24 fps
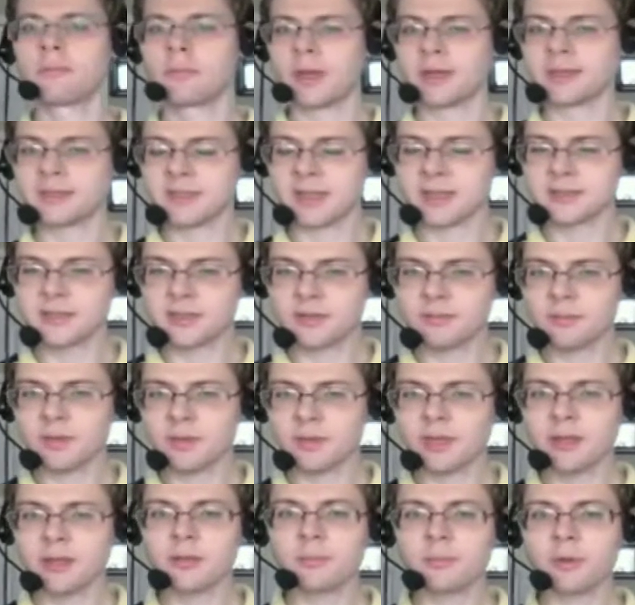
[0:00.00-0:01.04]
a sense of
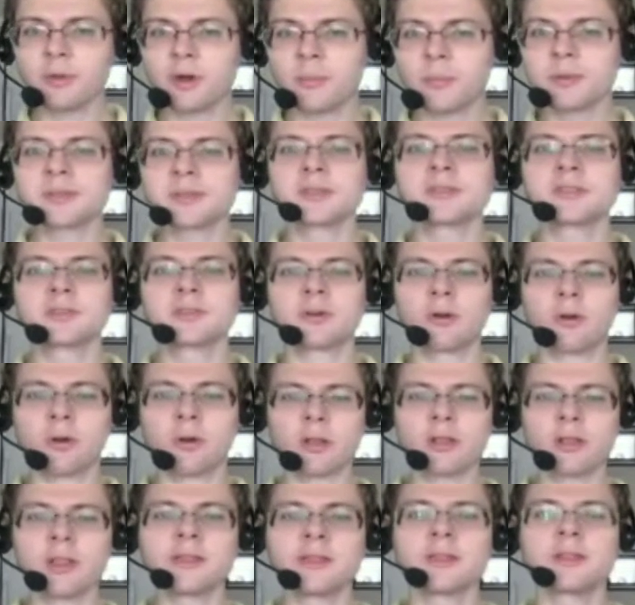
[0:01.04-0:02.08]
meaning and purpose is
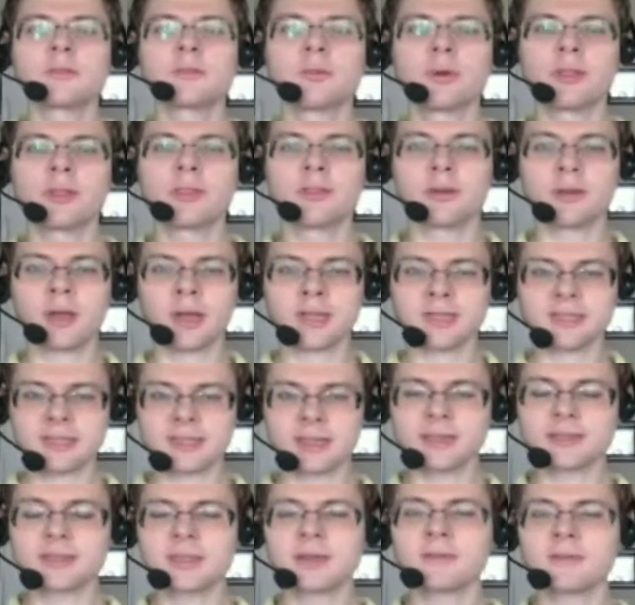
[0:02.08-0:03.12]
correlated with a
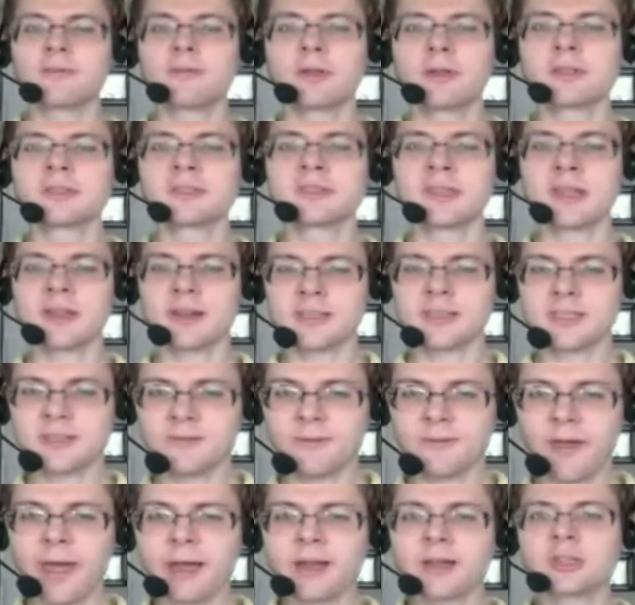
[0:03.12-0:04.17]
sense of
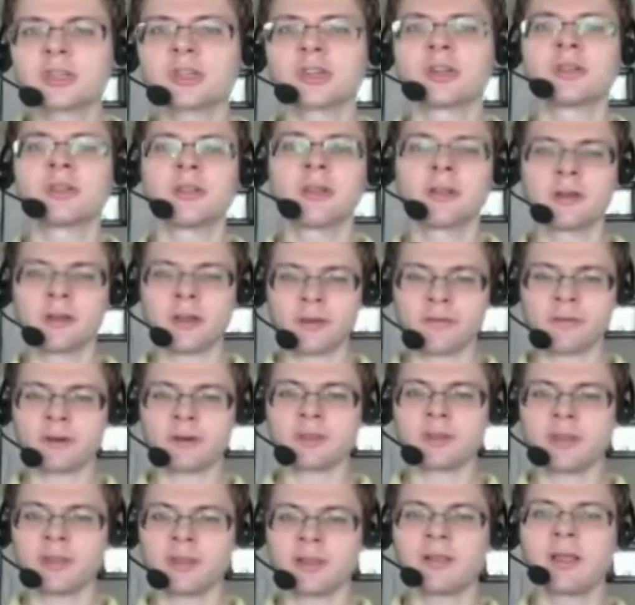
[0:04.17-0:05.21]
satisfaction in
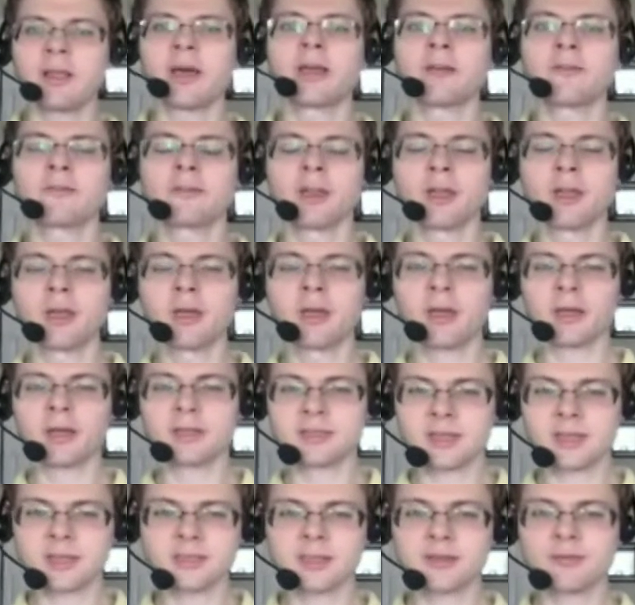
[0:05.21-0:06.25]
everyday life, a
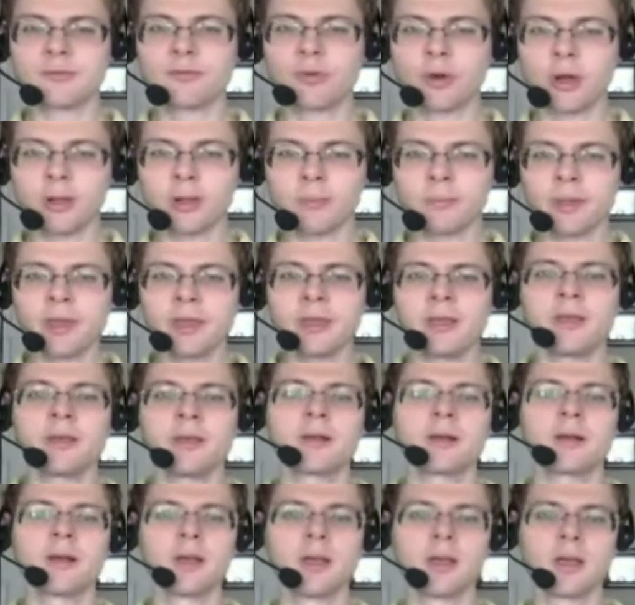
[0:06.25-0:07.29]
sense of
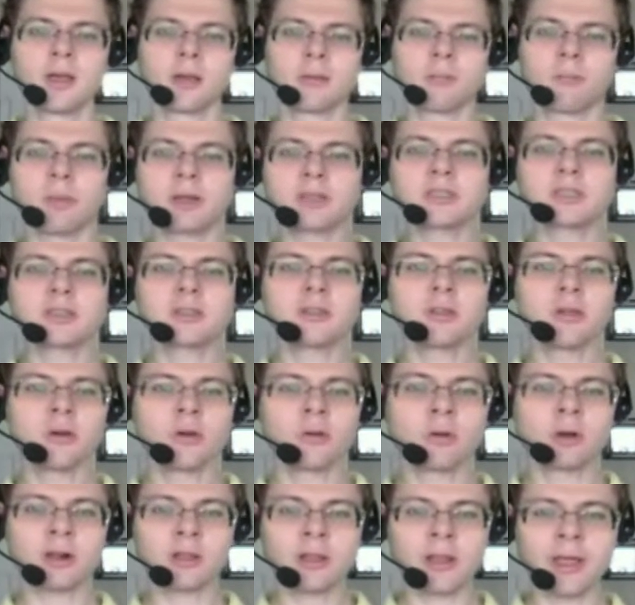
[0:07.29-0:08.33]
well-being, much
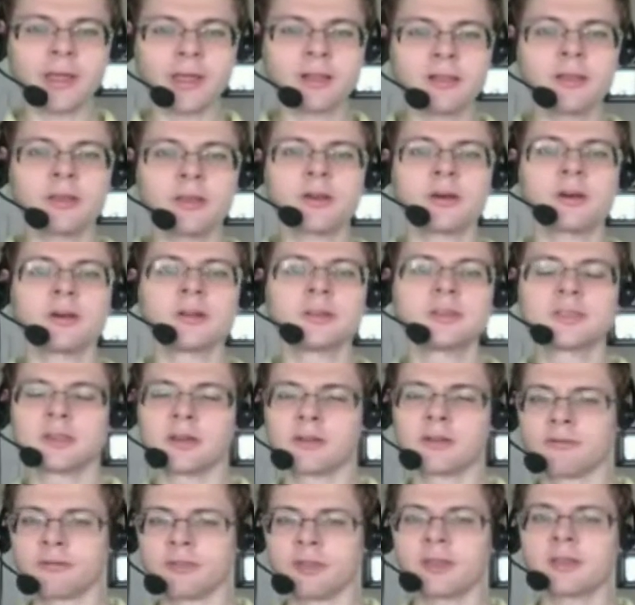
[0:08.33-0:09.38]
lower likelihoods
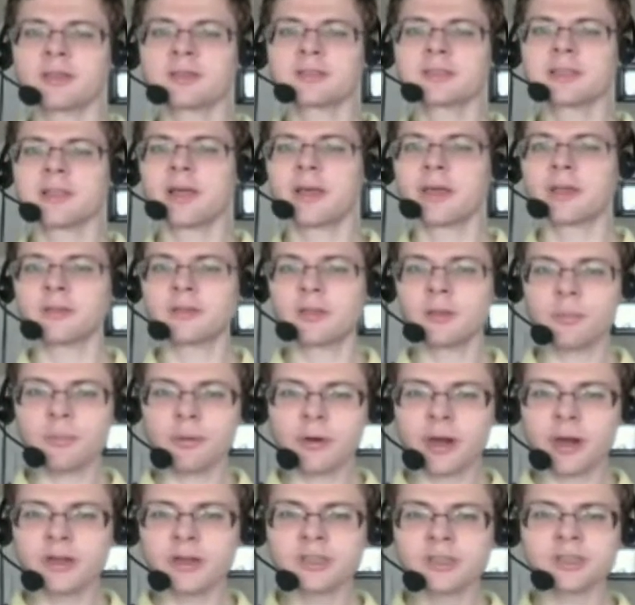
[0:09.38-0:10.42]
of things like
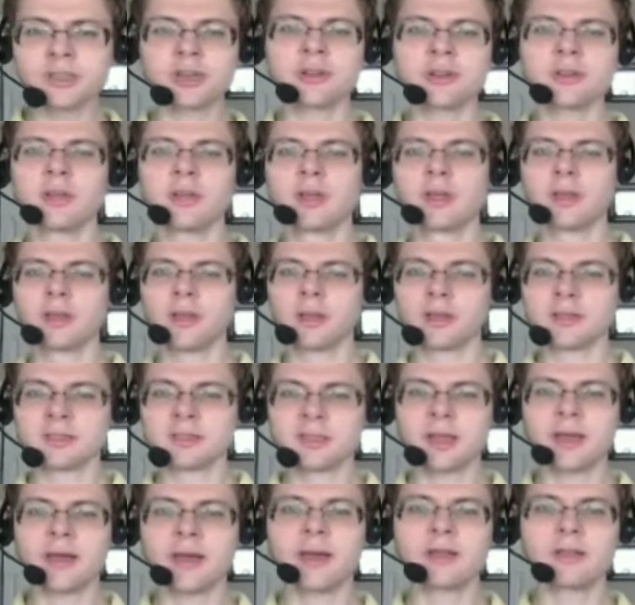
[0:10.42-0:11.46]
depression,
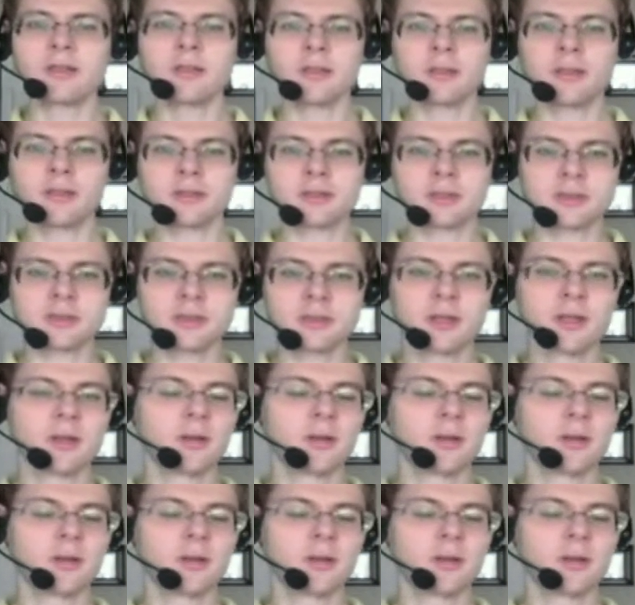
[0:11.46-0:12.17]
anxieties,